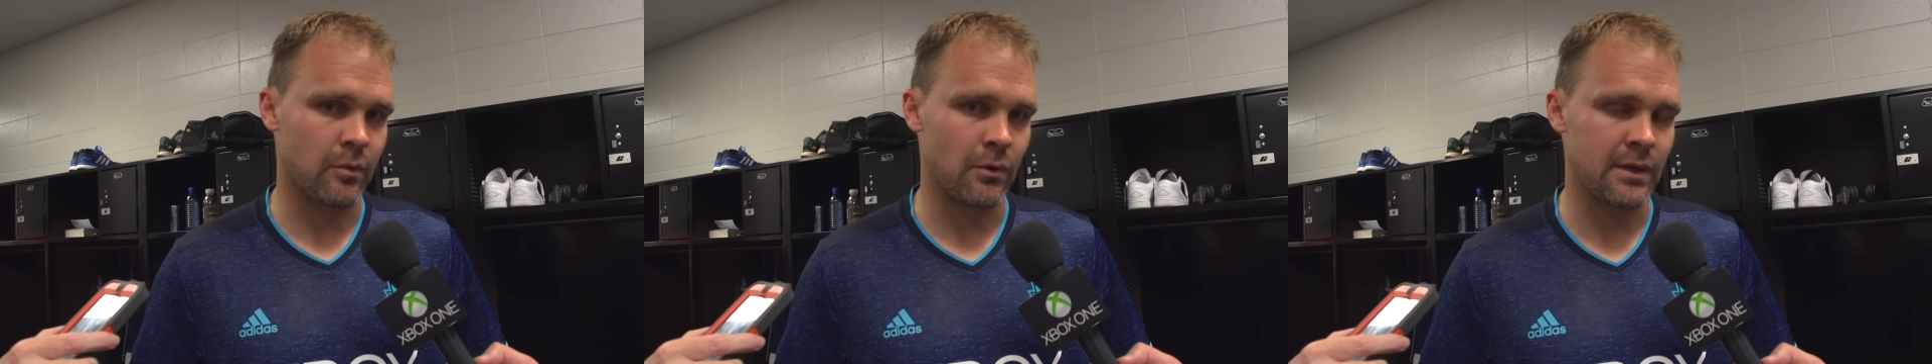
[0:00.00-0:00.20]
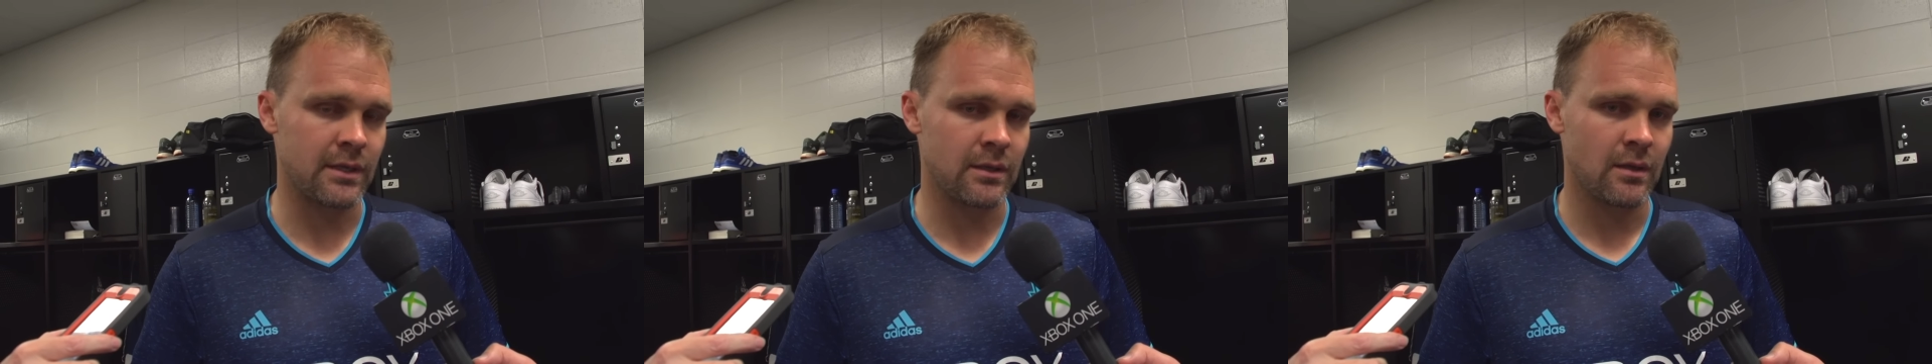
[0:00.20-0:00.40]

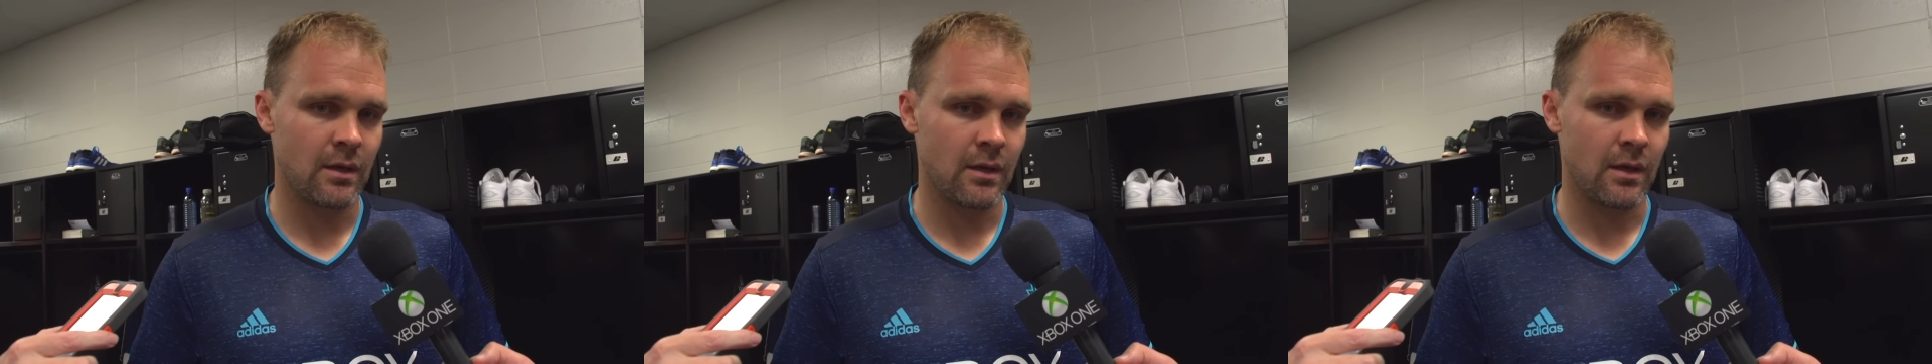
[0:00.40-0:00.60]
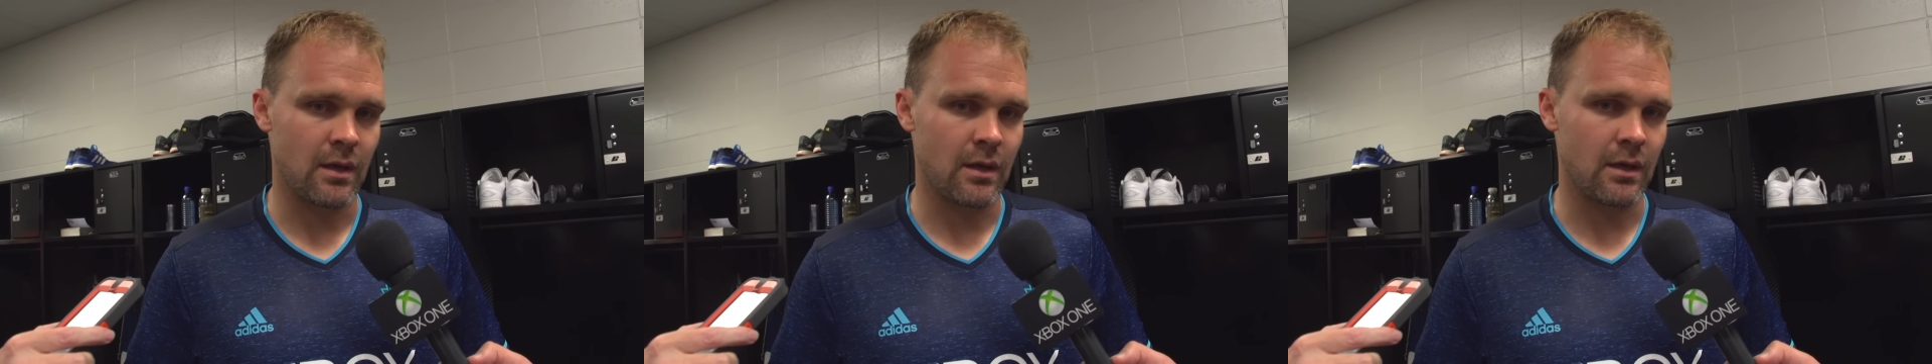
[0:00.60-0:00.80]
point,
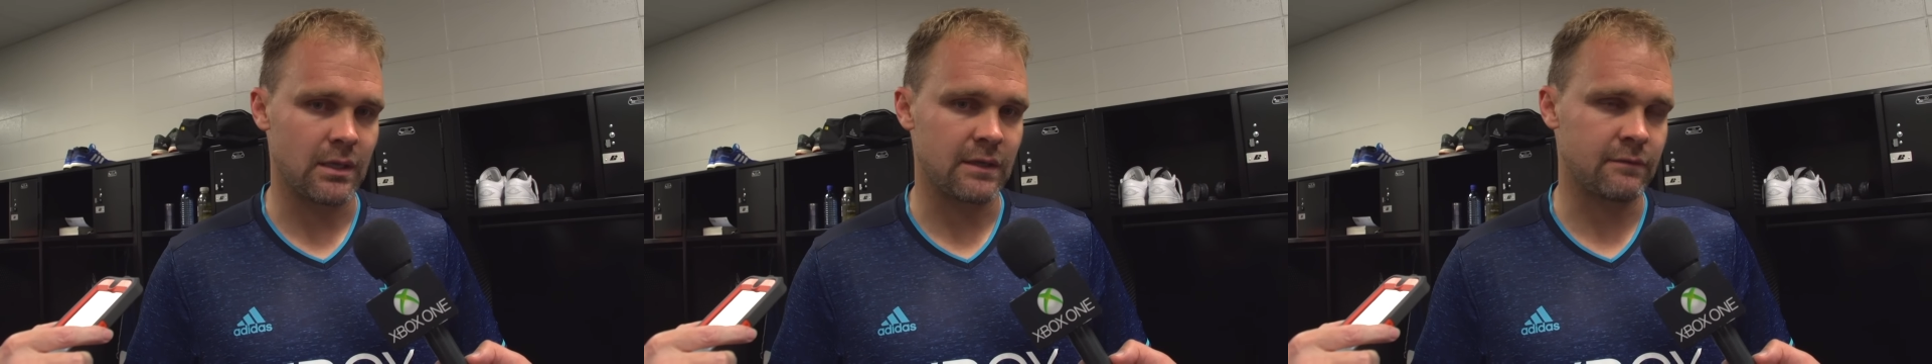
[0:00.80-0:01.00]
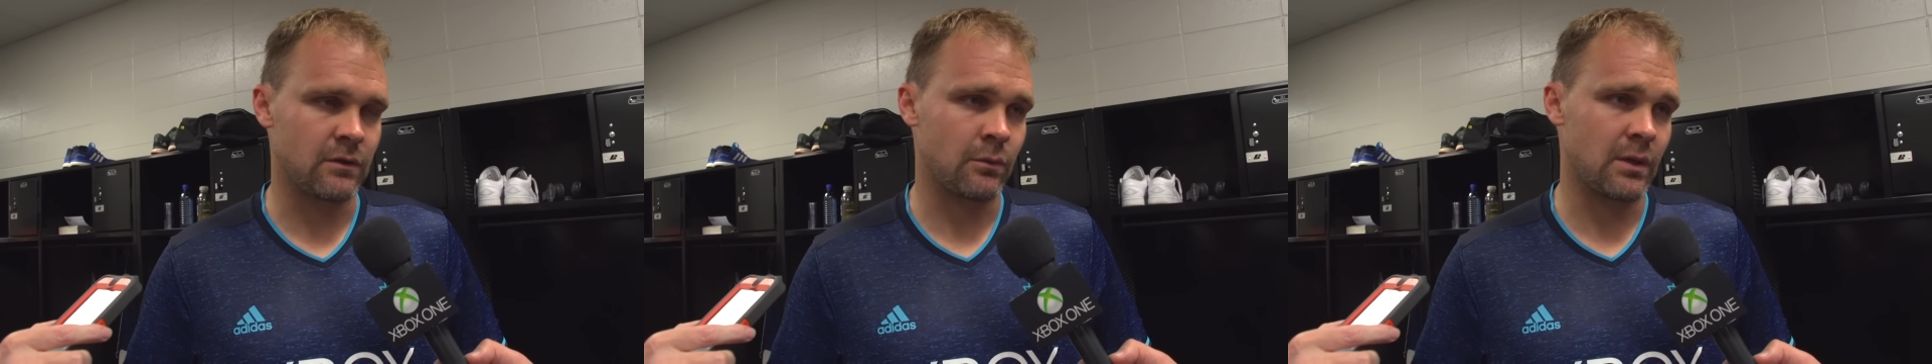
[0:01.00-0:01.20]
uh,
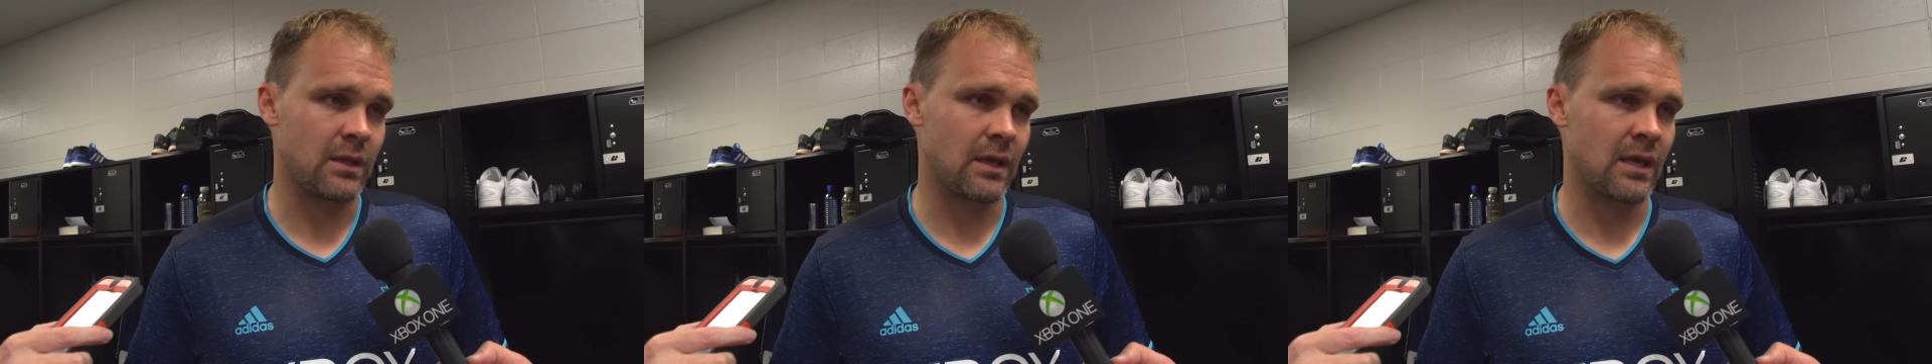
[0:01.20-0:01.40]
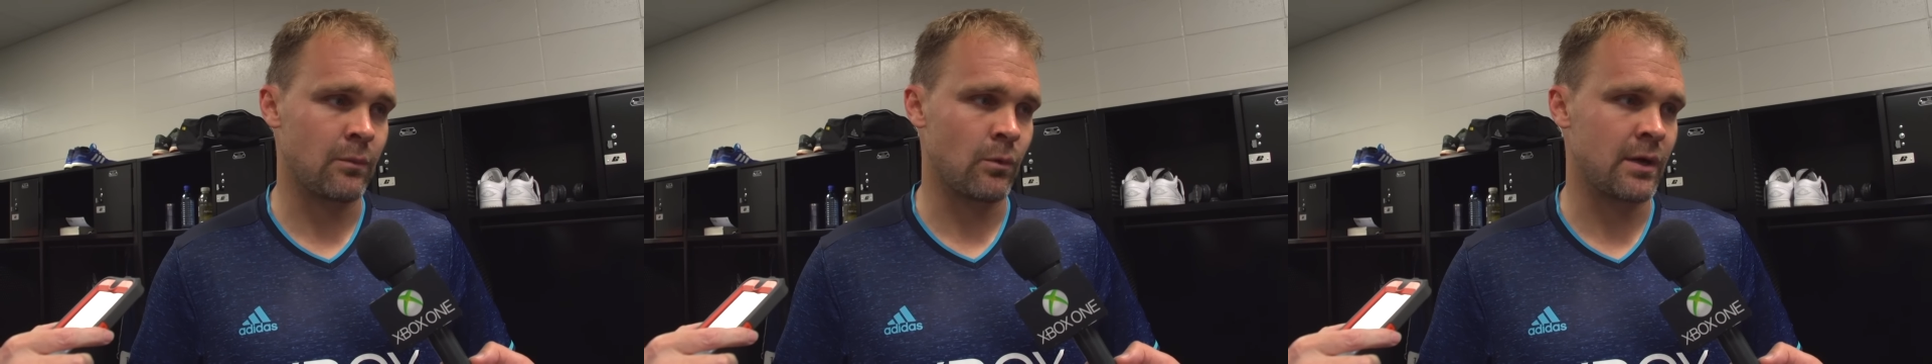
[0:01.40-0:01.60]
given the way
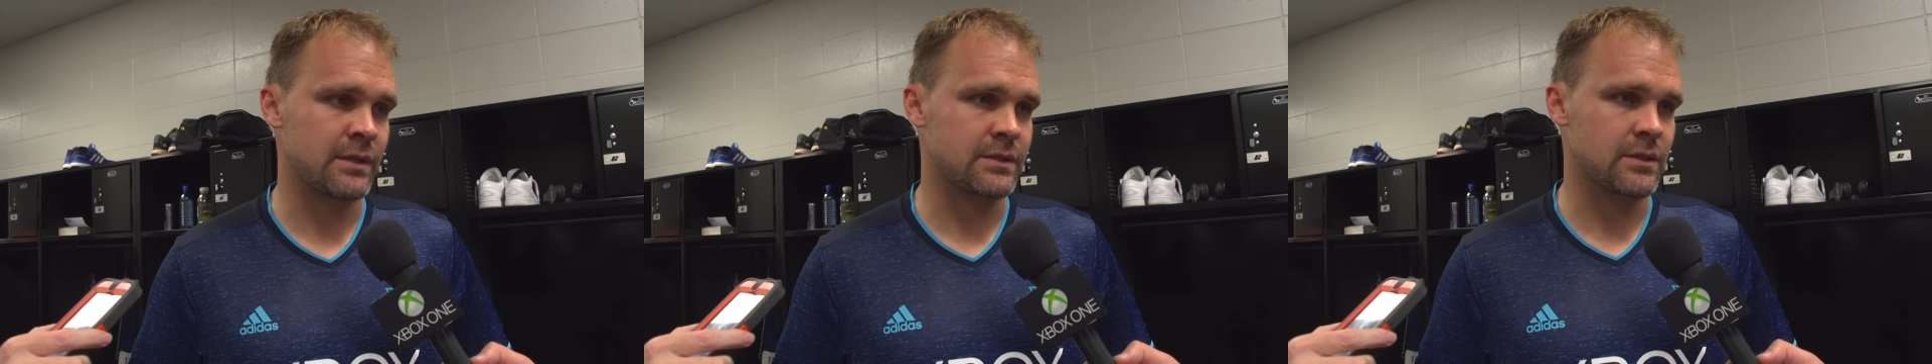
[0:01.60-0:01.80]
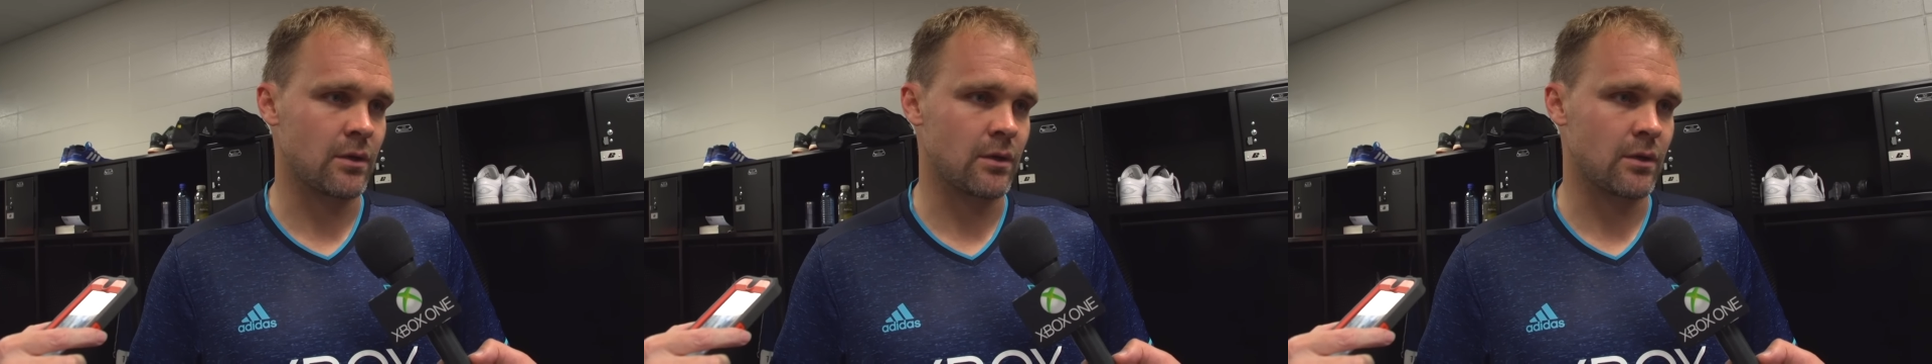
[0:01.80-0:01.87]
the game went.